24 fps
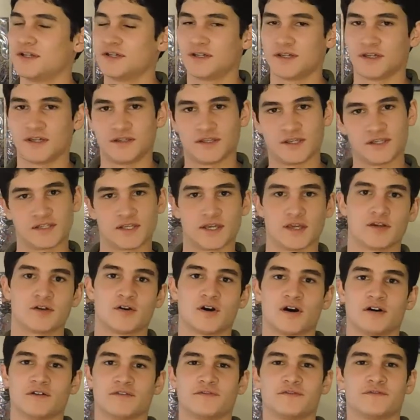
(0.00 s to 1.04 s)
and they take
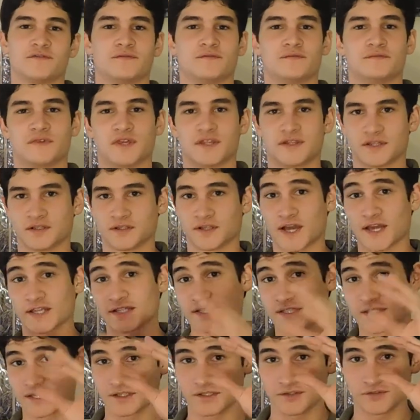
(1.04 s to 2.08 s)
off. And the last
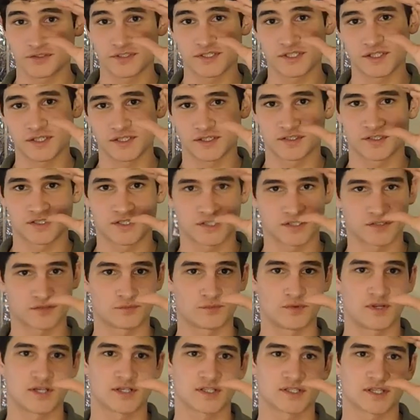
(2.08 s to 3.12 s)
thing you see is just
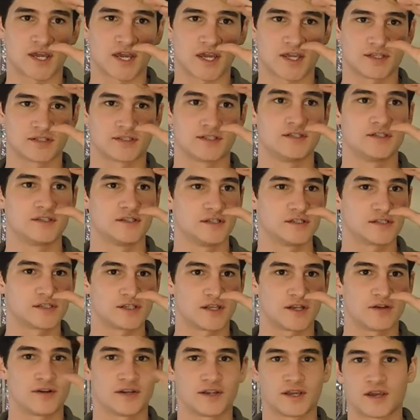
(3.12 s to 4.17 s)
Rick's eyes as he's
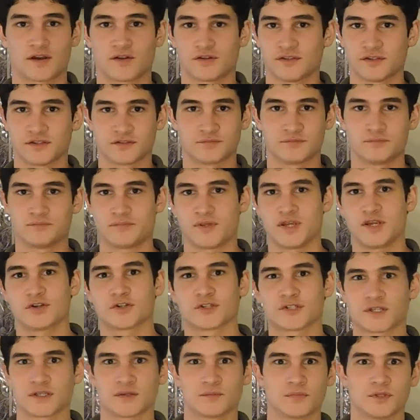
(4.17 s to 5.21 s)
staring out, his
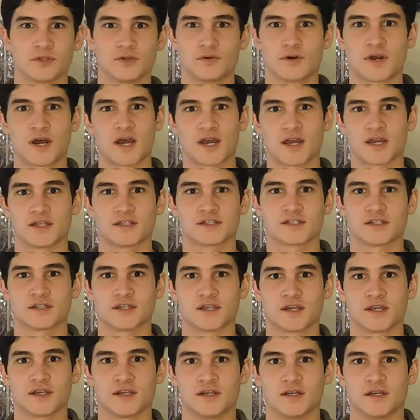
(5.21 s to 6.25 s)
piercing blue eyes, and
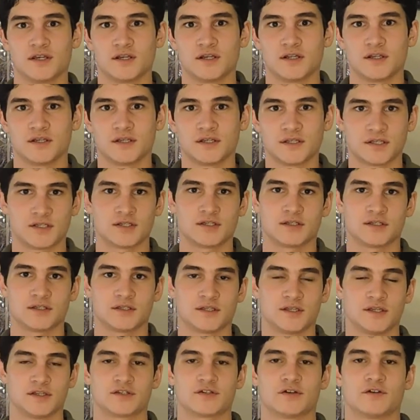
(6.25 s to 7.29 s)
then
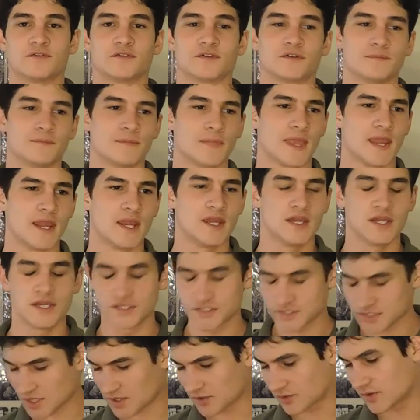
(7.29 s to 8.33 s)
it's over.
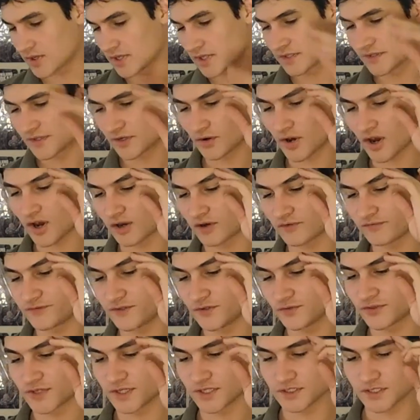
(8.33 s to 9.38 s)
So, there are a few
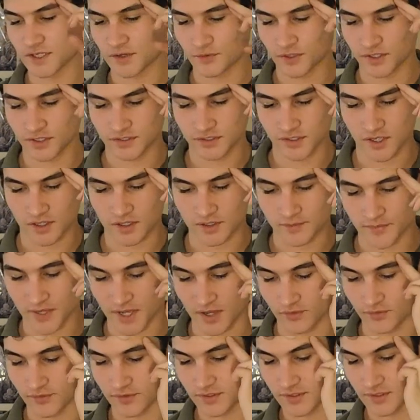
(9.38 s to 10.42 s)
things I want to talk
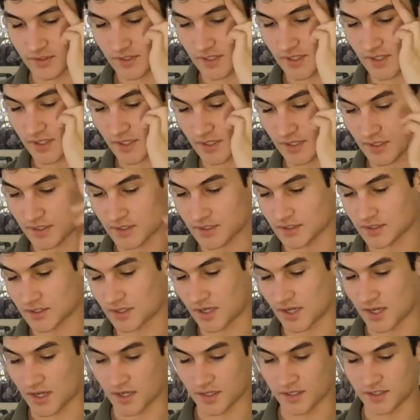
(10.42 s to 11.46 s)
about
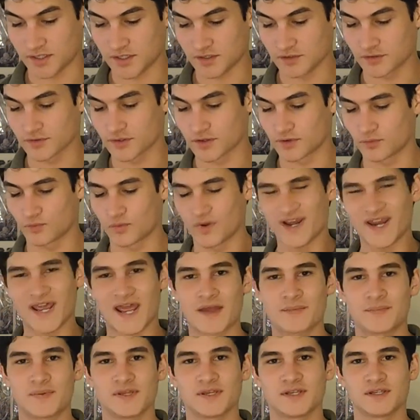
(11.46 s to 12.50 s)
here, though. What
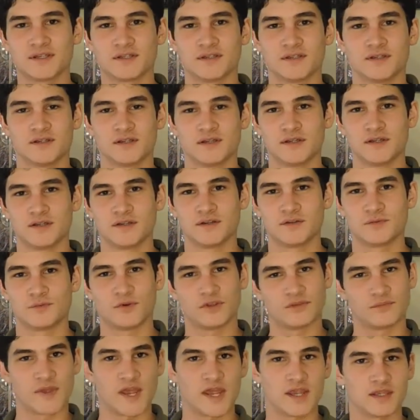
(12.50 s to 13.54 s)
happened
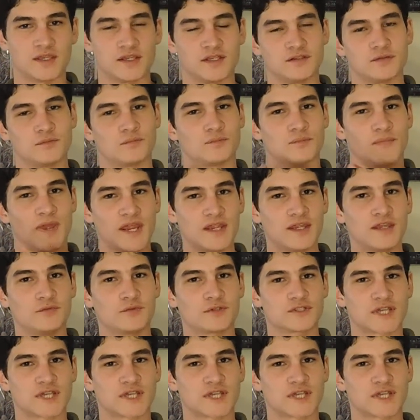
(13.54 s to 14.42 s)
with Maggie? Maggie was